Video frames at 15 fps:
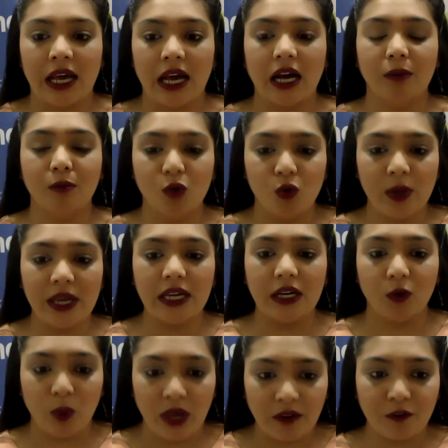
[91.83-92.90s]
Moving
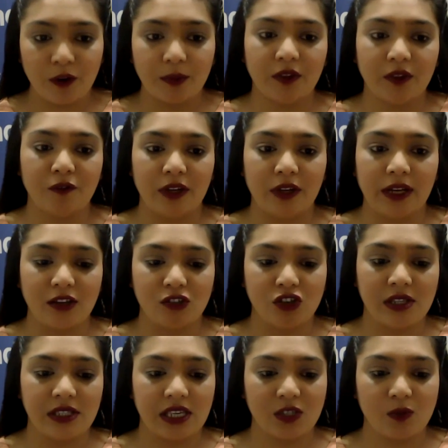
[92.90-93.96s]
away from the
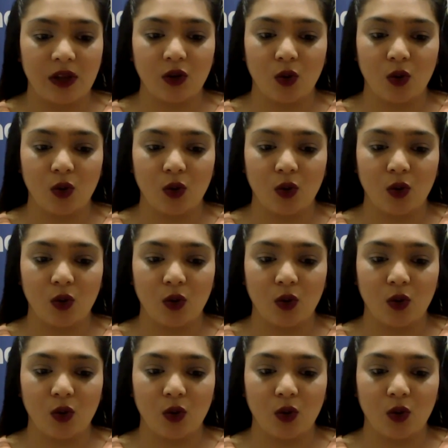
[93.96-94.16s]
financials as well,